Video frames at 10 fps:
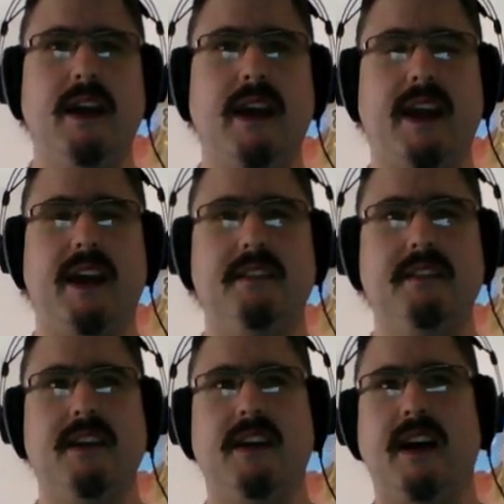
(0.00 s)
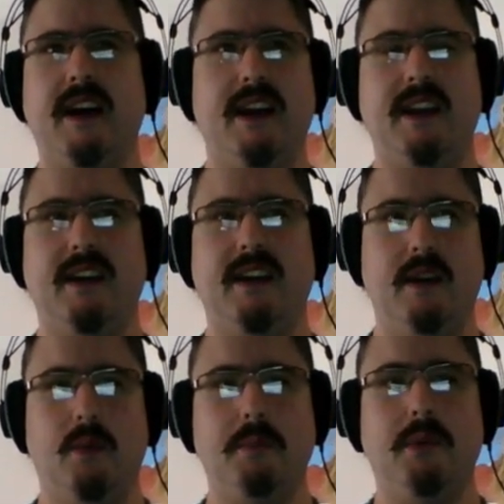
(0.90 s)
And I,
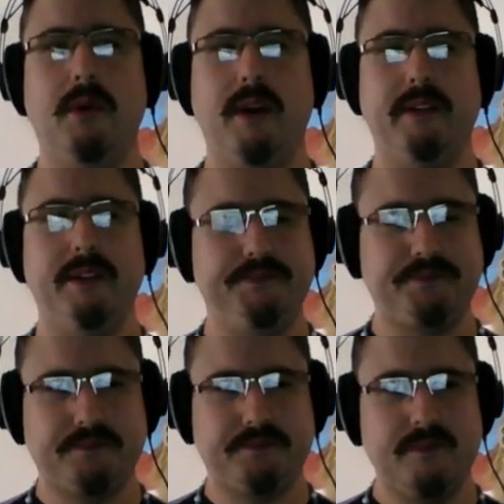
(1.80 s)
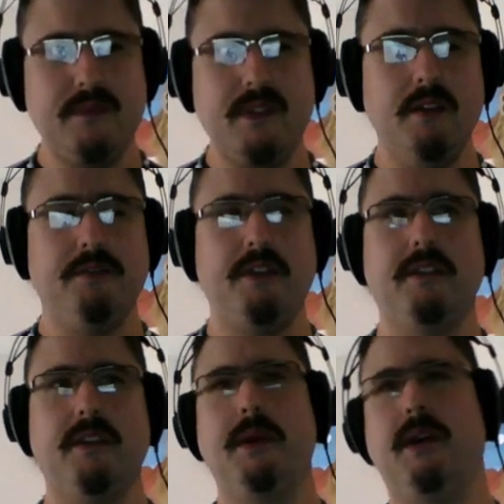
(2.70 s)
at one point,
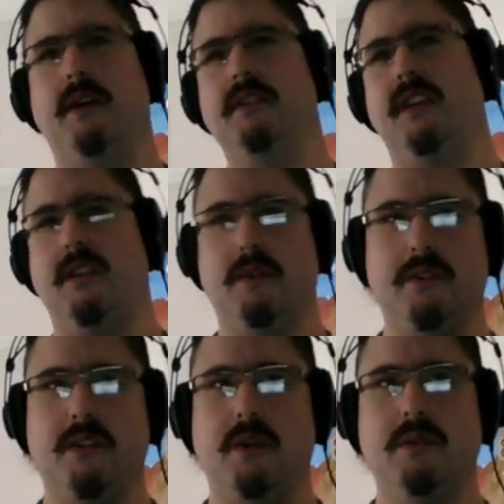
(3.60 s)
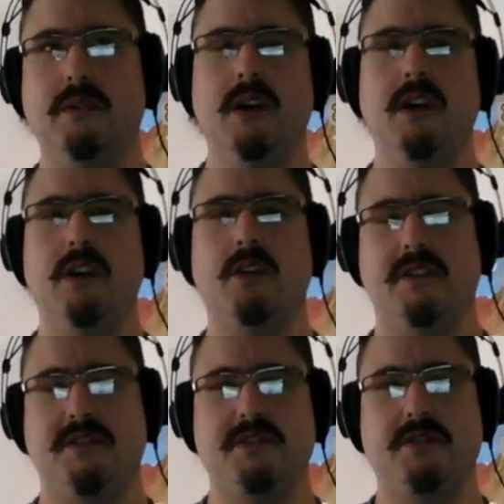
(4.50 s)
felt compelled to, go
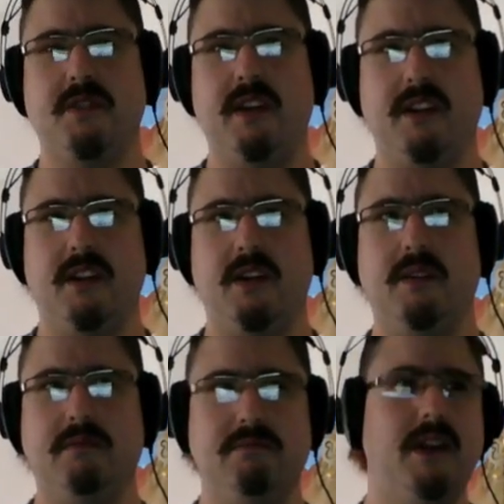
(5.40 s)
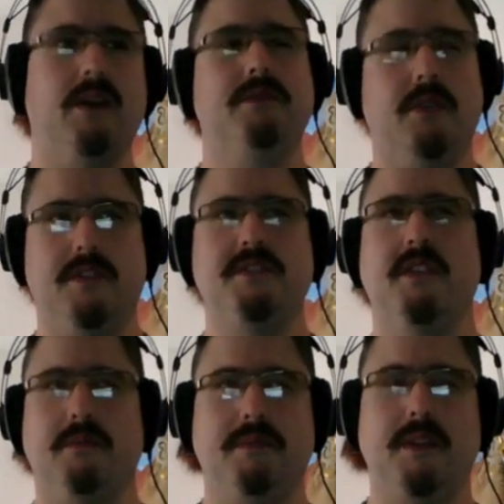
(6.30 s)
across the street, and, of course,
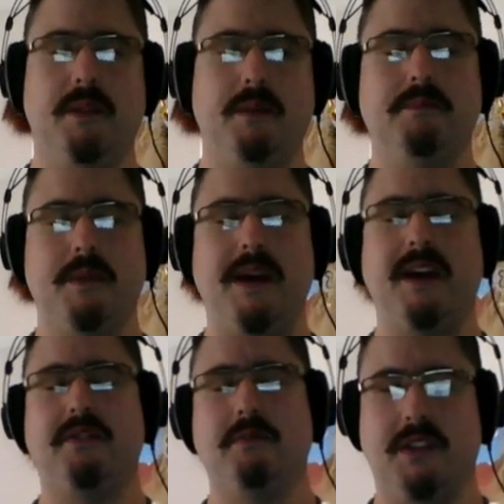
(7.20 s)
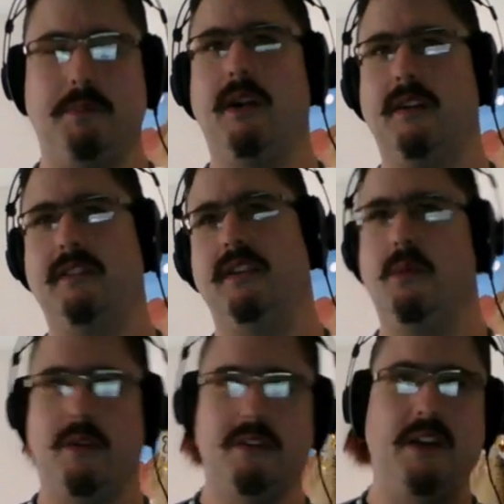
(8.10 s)
the bathrooms in the park
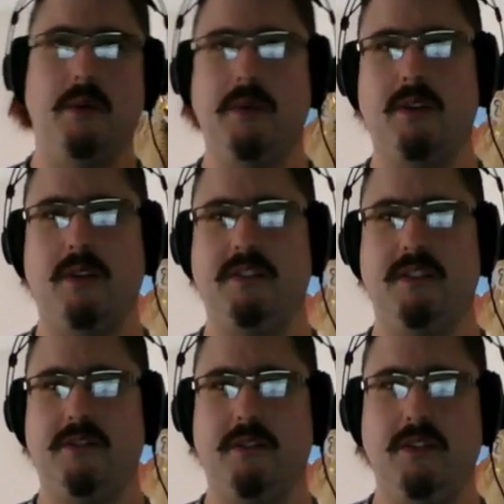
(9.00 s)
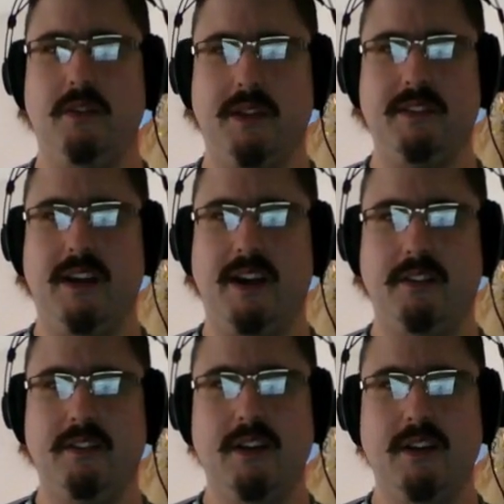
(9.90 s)
didn't work, so I went across the street to a
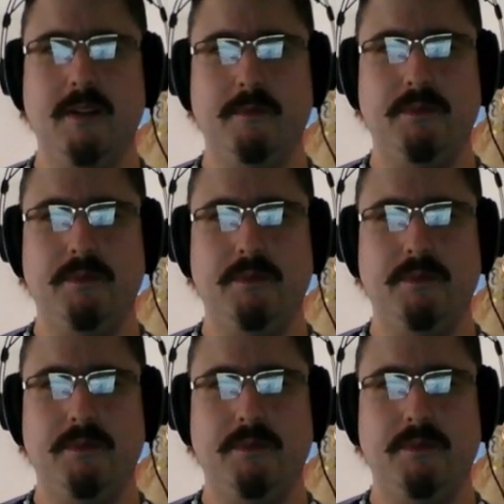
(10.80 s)
McDonald's